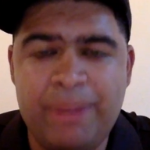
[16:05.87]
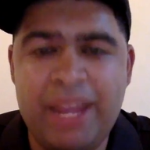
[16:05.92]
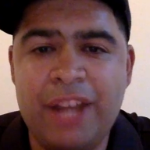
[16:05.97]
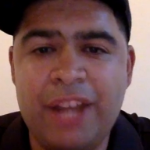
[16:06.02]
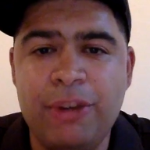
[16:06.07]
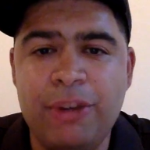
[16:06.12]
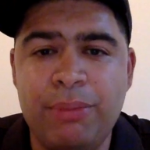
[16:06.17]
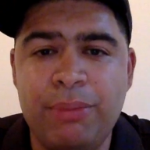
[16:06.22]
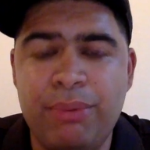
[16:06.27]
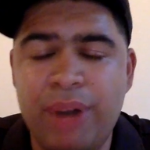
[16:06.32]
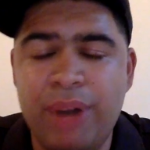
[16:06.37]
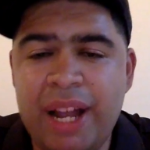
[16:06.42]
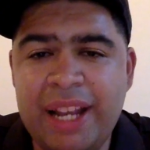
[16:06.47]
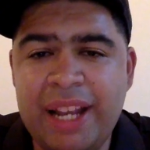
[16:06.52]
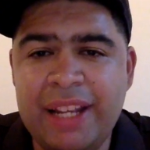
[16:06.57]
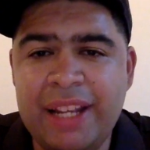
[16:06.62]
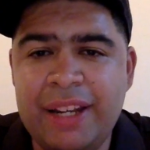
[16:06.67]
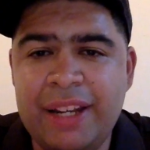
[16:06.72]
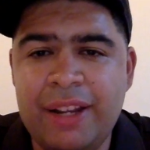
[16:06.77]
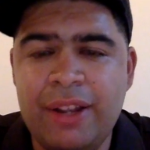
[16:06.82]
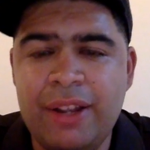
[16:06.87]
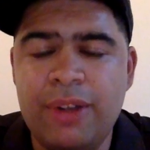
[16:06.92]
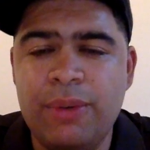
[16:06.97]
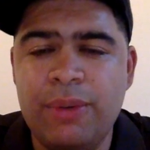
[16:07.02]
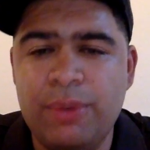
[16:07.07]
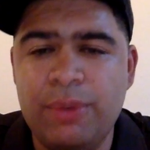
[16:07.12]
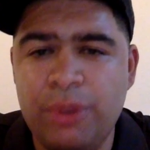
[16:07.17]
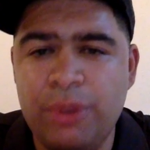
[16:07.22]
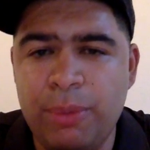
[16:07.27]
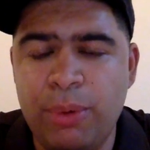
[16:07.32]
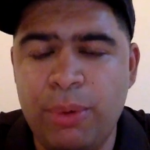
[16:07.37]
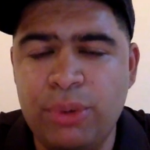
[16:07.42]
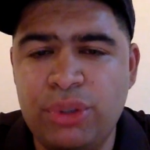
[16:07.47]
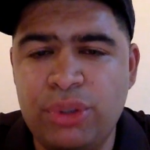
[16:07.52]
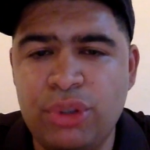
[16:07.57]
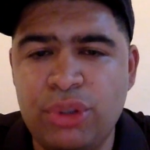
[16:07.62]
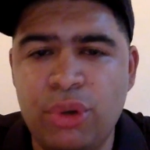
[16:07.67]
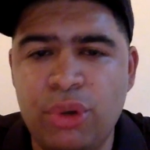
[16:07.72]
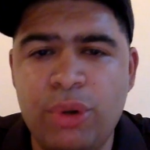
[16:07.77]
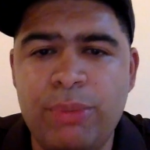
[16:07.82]
Daniel Bryan, the
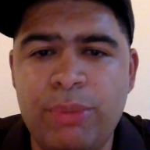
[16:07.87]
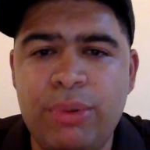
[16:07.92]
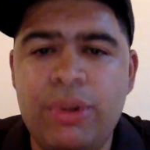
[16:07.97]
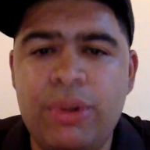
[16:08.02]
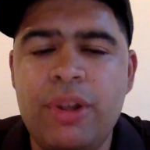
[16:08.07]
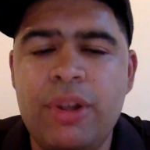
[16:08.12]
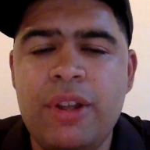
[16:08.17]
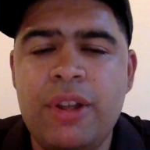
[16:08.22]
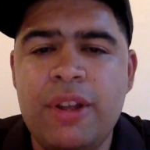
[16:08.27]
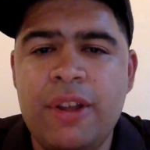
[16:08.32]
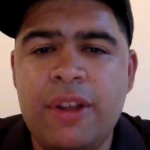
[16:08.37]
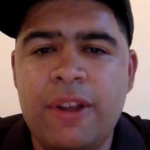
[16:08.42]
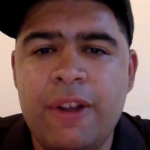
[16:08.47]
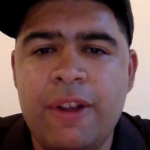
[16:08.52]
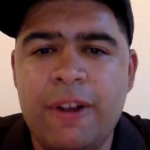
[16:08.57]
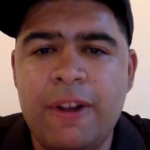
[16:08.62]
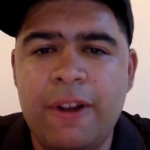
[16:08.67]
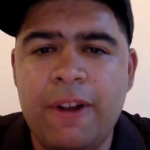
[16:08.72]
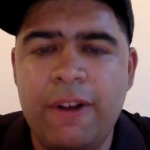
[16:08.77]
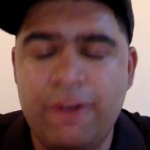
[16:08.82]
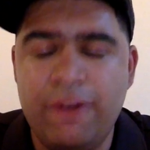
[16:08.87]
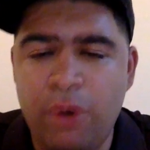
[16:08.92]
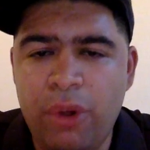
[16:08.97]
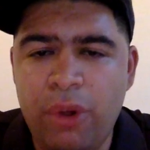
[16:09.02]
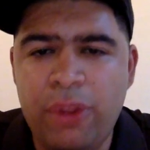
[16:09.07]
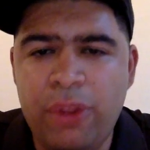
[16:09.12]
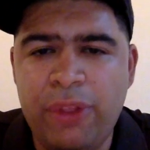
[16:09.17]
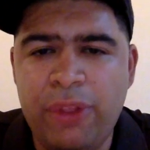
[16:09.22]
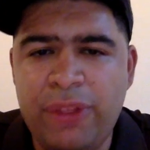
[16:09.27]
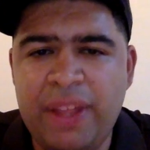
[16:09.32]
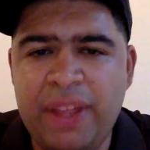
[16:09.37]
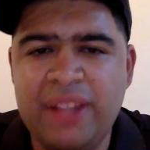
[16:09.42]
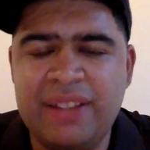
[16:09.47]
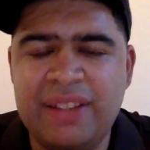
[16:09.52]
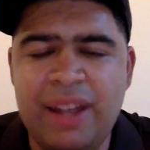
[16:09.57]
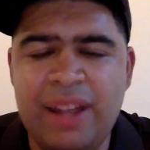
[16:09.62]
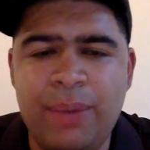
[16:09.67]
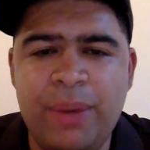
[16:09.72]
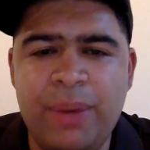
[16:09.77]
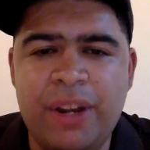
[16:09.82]
most notable of all the
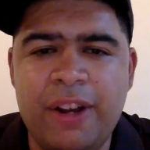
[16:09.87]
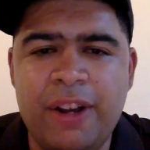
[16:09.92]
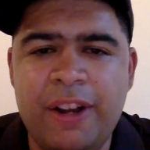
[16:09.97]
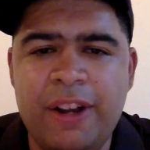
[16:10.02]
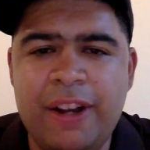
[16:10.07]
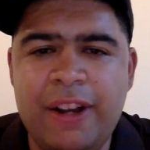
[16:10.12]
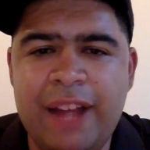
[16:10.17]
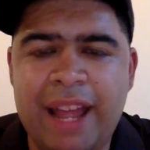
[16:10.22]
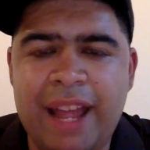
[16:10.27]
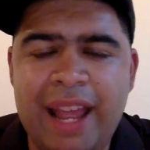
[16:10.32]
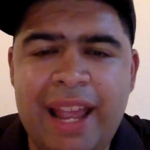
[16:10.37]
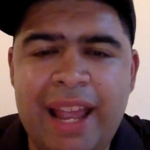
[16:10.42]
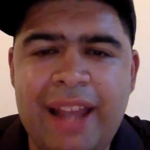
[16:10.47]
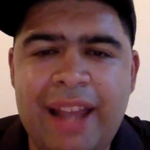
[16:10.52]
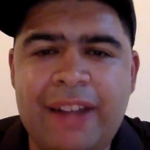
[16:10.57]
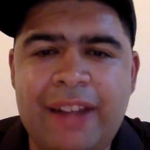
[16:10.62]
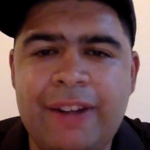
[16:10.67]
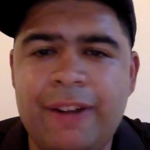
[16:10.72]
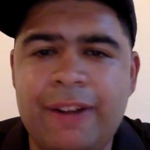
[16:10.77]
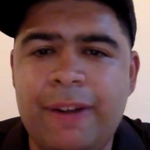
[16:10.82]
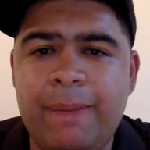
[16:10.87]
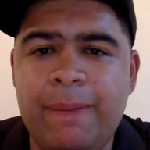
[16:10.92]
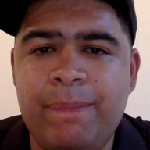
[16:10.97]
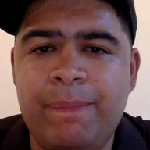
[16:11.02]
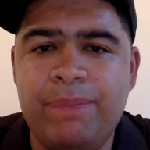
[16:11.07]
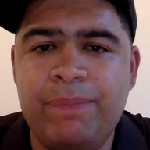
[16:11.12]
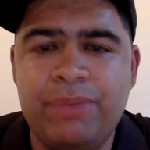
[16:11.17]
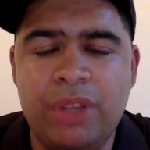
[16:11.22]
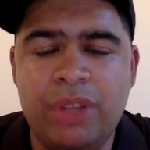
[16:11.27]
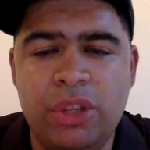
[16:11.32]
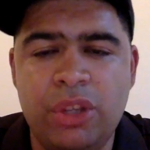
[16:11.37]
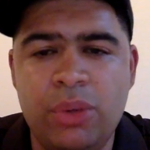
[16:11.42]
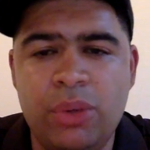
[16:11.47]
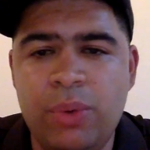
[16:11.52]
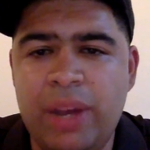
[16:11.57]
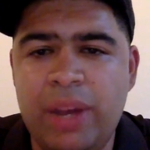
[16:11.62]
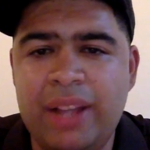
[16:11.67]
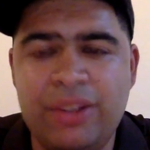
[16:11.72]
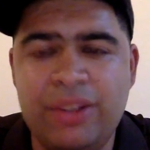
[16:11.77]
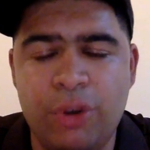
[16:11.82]
things that went on, and the
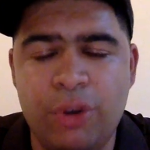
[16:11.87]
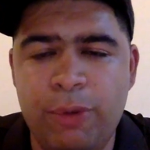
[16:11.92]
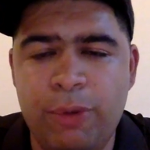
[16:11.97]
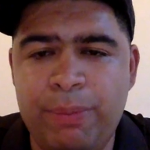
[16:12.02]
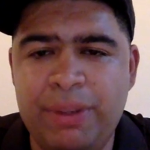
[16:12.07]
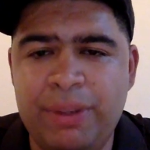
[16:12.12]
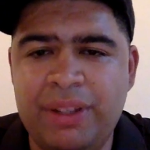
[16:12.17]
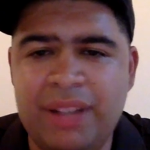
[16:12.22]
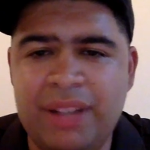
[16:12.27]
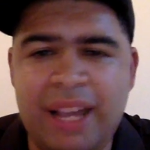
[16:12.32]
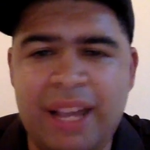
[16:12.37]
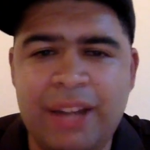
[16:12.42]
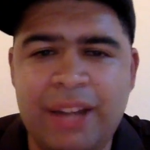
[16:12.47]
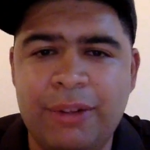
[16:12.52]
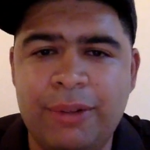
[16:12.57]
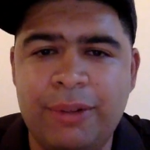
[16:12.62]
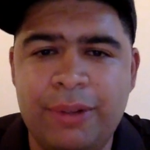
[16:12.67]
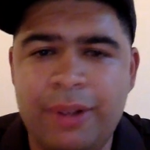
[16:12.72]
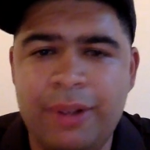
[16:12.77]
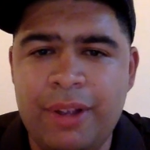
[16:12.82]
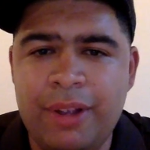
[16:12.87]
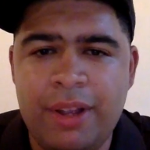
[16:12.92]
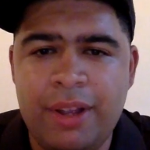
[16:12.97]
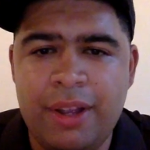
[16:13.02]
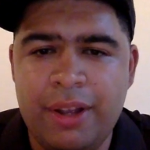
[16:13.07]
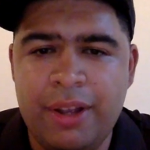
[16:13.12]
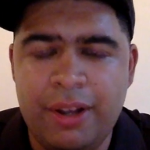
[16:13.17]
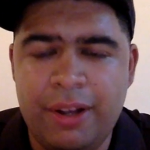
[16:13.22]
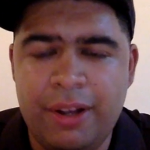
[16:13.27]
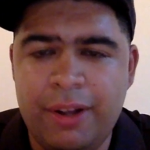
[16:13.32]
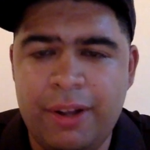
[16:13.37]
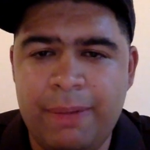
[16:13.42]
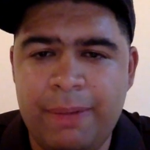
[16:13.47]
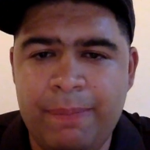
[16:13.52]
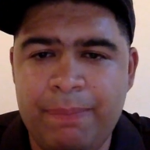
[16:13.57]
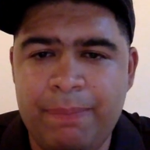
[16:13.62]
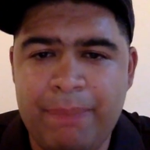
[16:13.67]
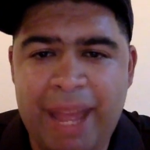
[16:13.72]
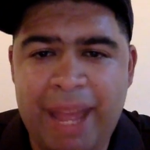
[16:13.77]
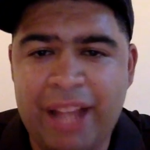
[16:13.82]
U.S. Open title
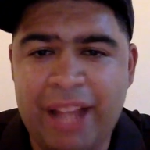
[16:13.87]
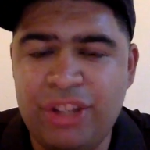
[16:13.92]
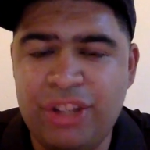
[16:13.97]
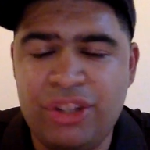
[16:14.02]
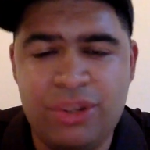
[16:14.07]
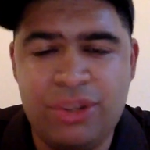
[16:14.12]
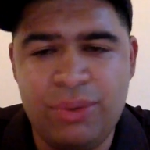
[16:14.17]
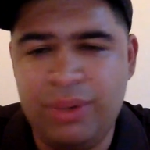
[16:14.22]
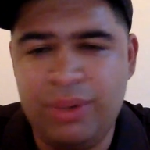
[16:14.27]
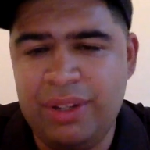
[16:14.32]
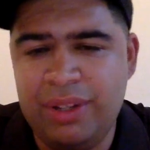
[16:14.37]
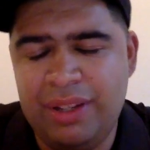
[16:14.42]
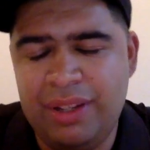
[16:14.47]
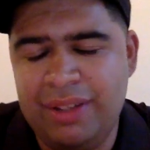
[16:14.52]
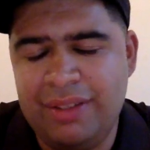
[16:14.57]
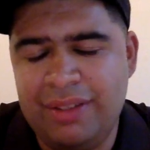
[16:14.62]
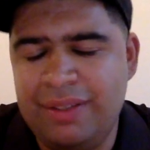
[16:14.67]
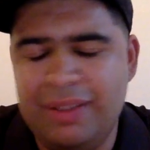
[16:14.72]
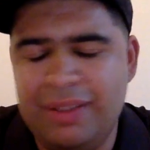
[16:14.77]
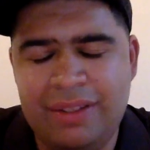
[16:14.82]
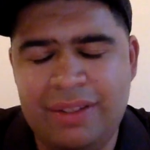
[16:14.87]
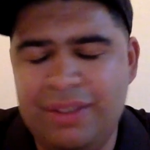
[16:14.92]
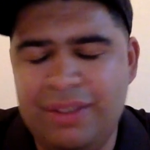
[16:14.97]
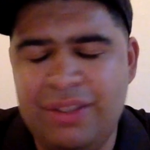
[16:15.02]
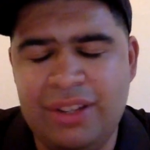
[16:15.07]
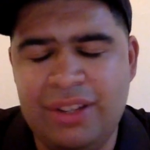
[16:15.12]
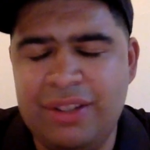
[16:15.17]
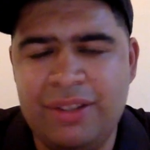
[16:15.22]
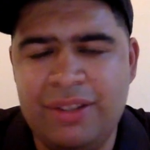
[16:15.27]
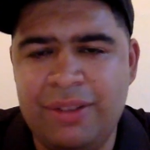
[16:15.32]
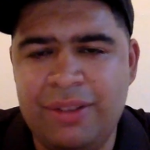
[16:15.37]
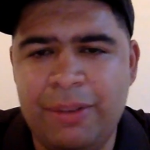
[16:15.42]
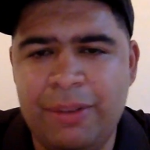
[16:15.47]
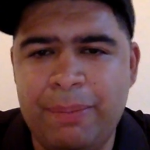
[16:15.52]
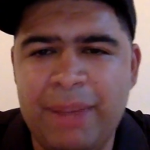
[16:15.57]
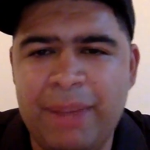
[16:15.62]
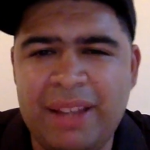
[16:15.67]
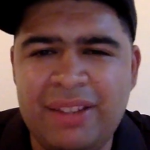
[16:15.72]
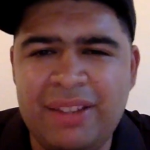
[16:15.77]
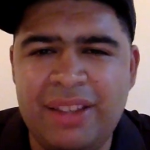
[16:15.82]
match is just the
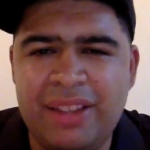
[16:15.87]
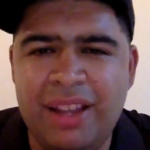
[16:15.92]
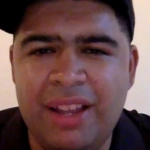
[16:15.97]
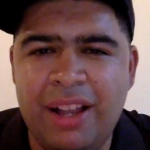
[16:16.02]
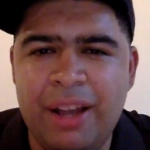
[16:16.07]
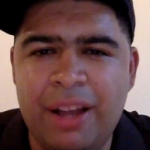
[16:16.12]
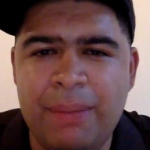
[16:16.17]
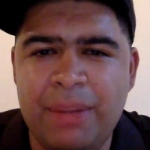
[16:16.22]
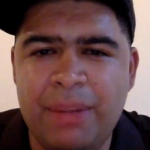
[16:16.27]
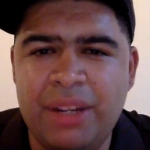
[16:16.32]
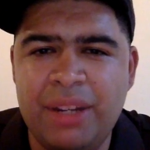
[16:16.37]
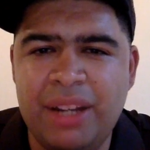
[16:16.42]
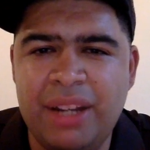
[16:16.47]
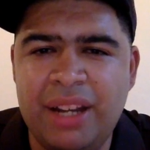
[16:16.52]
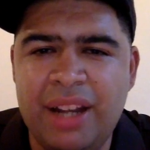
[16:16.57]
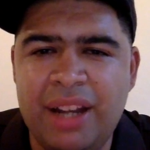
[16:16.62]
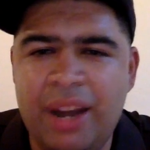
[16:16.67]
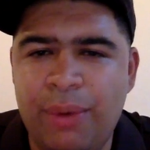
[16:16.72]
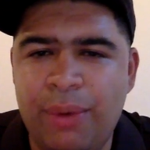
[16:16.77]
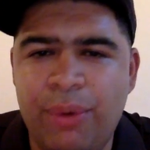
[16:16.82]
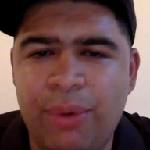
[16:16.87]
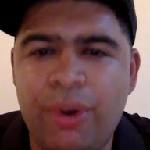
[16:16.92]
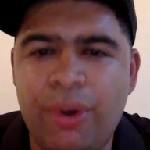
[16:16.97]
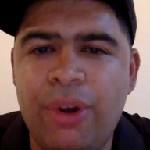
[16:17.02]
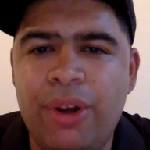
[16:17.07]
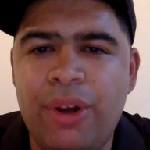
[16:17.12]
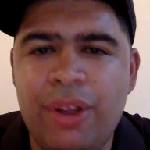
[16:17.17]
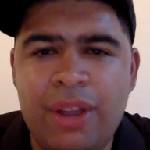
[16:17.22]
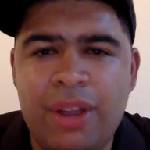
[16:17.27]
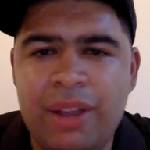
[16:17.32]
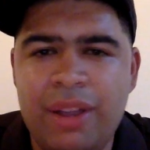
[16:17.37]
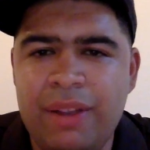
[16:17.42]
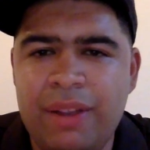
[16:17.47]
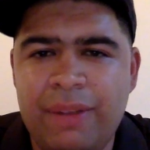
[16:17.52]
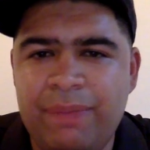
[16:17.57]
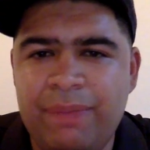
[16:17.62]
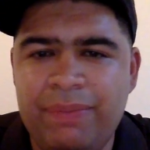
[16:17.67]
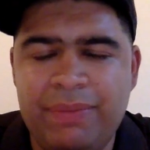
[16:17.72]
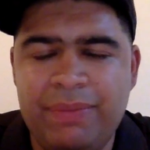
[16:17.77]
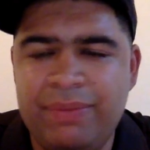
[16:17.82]
best thing on Monday Night Raw
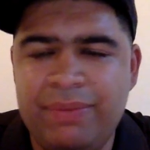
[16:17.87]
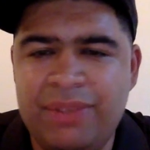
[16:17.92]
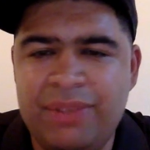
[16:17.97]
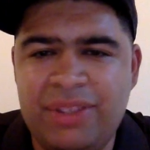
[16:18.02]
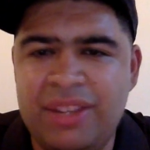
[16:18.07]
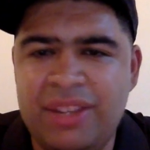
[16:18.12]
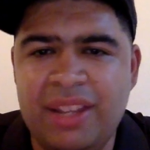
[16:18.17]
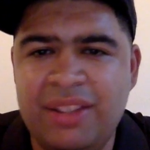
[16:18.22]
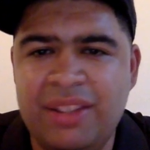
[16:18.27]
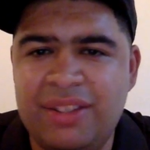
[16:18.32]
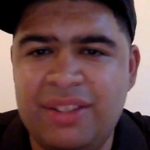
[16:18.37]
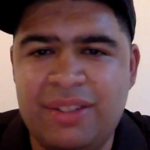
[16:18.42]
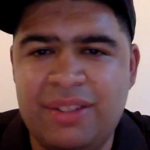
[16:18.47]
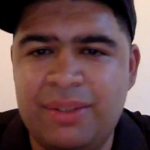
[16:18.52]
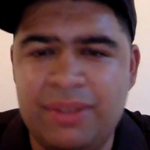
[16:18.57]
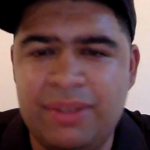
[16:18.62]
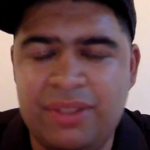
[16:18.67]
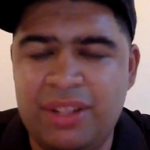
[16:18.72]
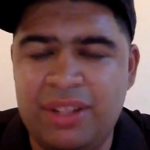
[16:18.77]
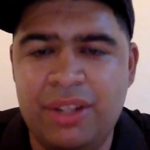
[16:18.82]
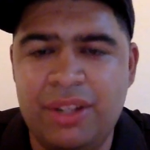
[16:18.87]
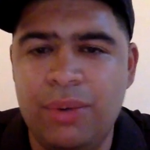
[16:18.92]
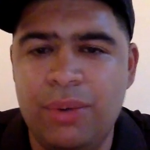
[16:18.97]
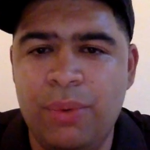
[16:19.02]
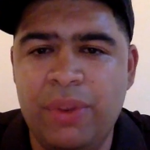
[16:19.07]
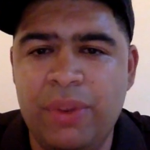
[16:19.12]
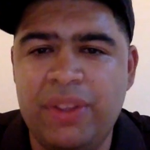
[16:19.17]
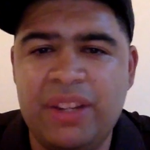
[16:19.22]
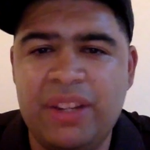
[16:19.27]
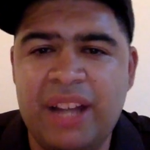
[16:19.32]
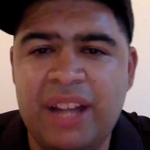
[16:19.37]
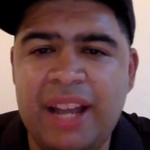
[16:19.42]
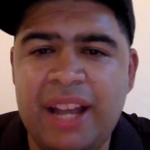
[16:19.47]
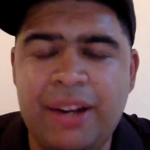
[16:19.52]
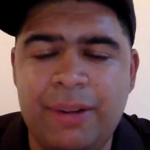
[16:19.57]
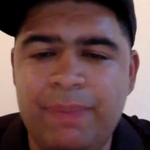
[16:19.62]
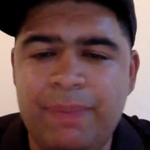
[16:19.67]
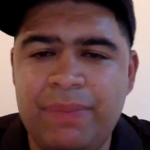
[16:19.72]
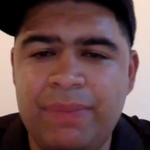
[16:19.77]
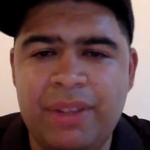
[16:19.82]
since Cena won the
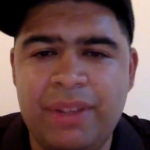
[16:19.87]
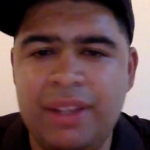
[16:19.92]
title.